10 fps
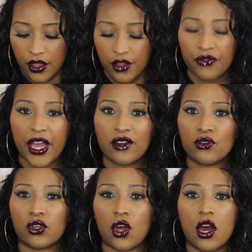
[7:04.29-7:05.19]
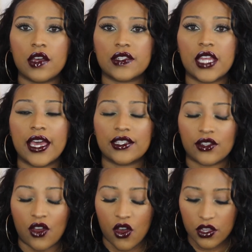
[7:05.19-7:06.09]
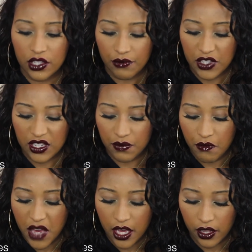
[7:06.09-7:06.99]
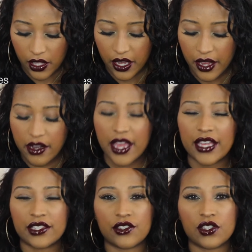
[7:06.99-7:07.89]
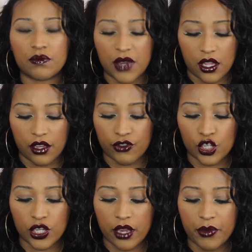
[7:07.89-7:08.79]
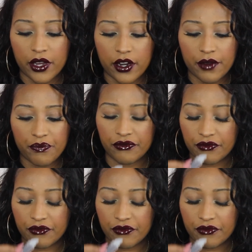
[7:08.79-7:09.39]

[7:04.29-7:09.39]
The vinyl gloss has an awesome smell. It kind of has a smell of shea butter.